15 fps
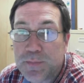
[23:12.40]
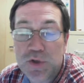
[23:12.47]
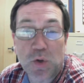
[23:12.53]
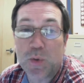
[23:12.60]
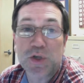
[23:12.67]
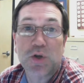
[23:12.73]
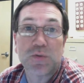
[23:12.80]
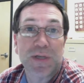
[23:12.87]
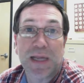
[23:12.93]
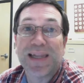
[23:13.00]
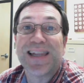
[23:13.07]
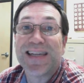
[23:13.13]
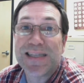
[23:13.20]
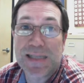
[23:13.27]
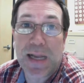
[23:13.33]
So it's going to
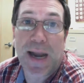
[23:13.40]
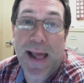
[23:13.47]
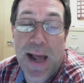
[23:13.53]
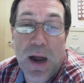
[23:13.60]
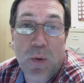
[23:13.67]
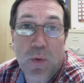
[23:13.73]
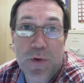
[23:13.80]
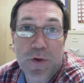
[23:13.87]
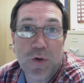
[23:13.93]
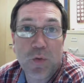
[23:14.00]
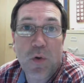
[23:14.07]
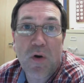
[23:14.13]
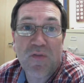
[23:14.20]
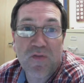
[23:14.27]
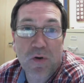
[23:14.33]
take less than an hour to
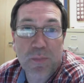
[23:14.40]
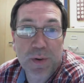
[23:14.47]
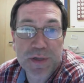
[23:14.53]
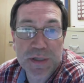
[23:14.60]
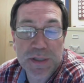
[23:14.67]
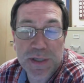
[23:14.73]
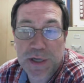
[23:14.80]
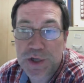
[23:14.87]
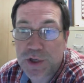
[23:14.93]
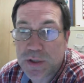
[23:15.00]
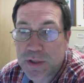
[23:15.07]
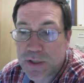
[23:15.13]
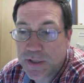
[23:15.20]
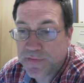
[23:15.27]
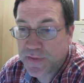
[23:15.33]
do all 4 presentations.